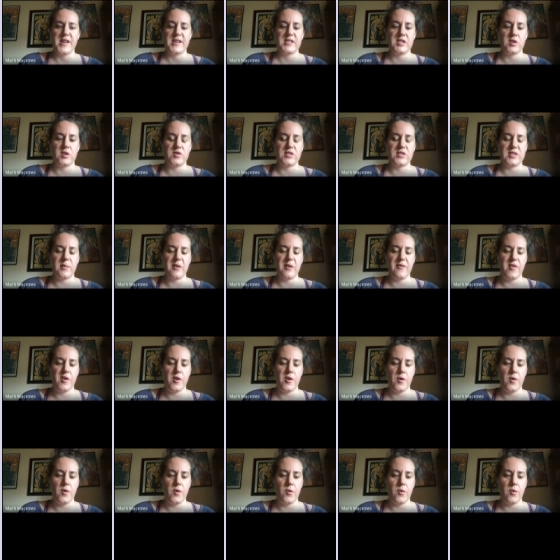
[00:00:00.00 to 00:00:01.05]
so some of
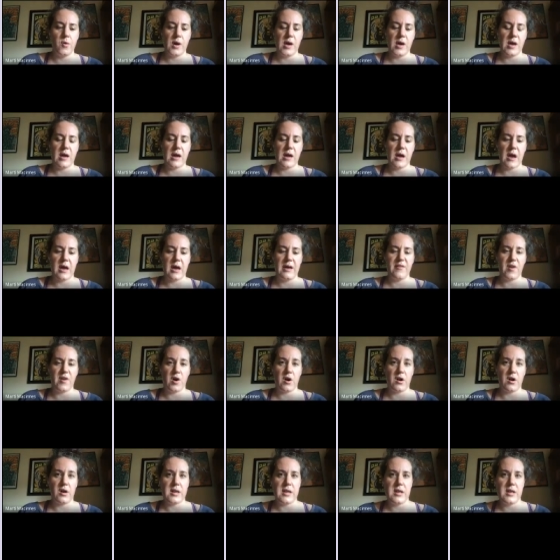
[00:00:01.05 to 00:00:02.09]
you i've
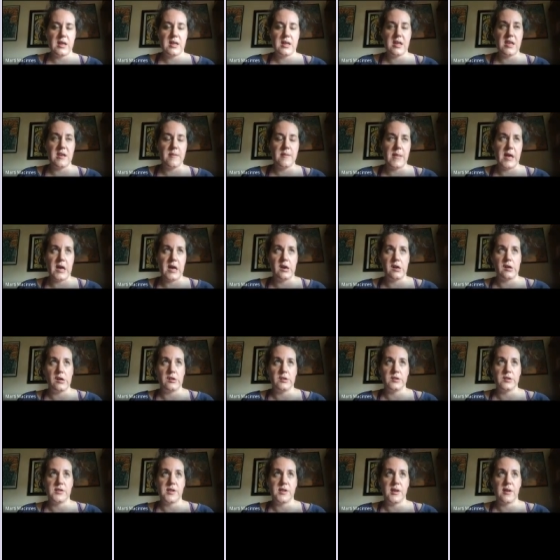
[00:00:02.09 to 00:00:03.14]
already
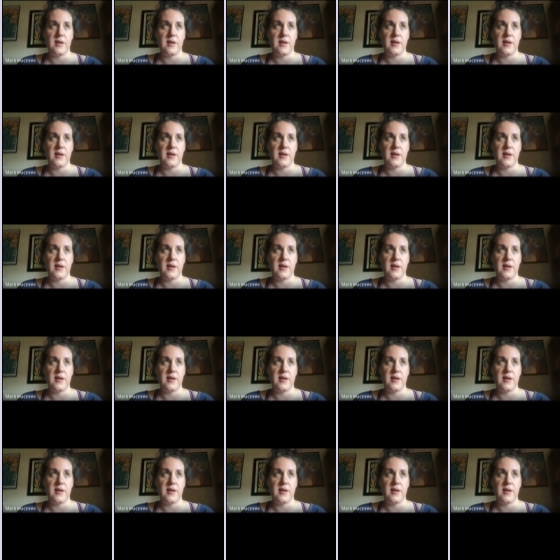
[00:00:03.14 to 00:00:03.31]
emailed